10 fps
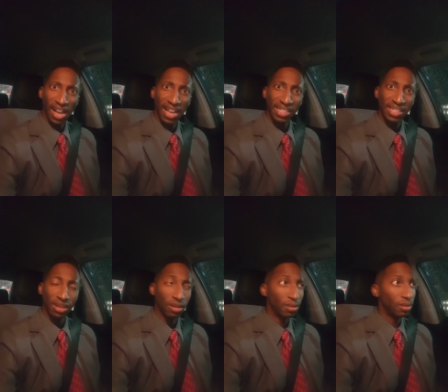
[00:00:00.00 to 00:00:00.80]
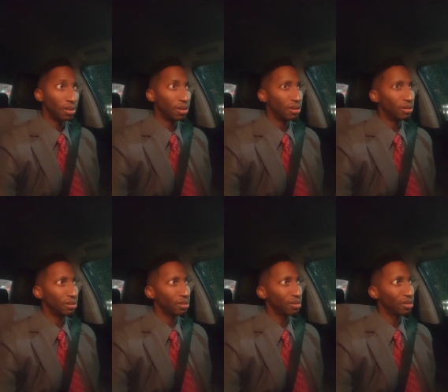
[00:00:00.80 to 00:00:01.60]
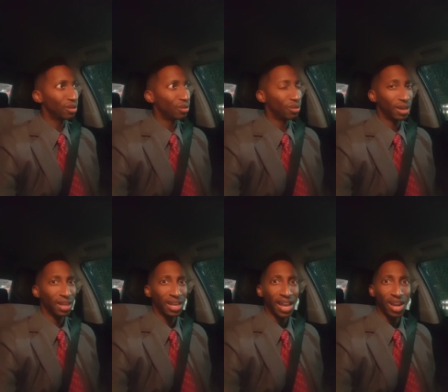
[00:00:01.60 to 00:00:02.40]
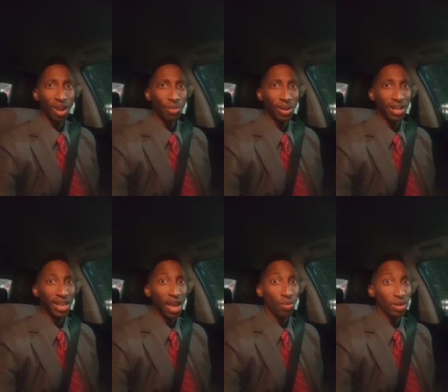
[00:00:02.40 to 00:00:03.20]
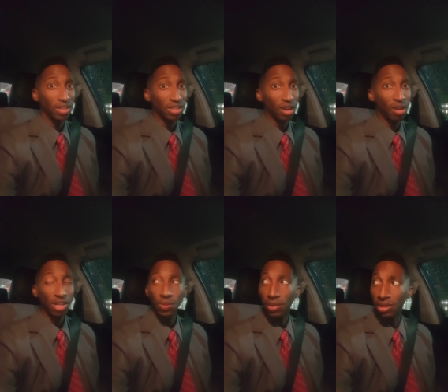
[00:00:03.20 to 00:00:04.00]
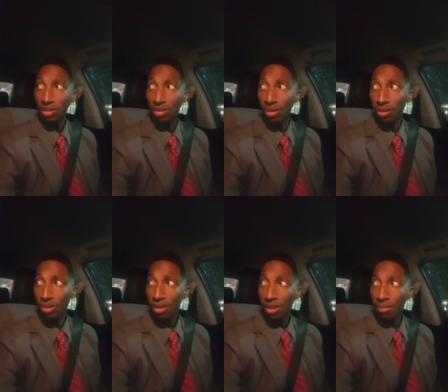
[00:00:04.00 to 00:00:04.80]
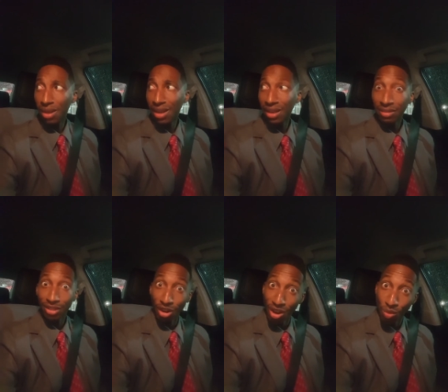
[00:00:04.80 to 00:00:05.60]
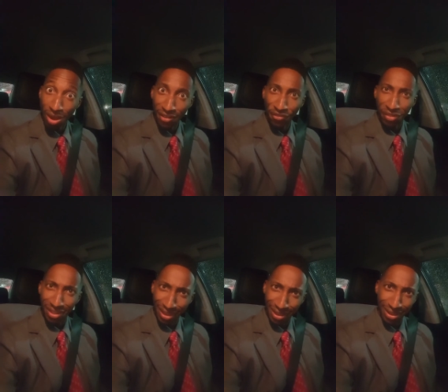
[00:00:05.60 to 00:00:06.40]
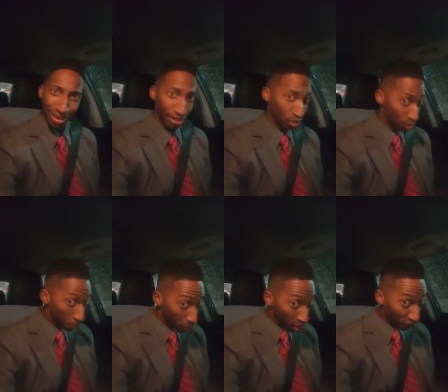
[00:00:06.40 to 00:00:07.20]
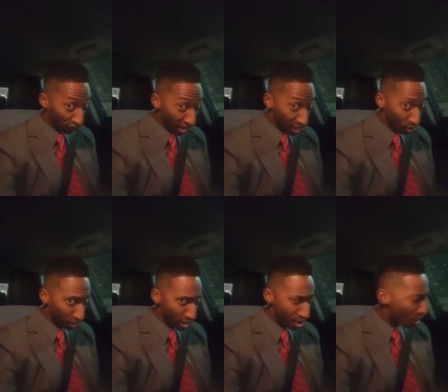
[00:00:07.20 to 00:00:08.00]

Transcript: I said, you know, and I had already got one of his cars, but you know, my God, thirty-one fifty to, to put the fade on that.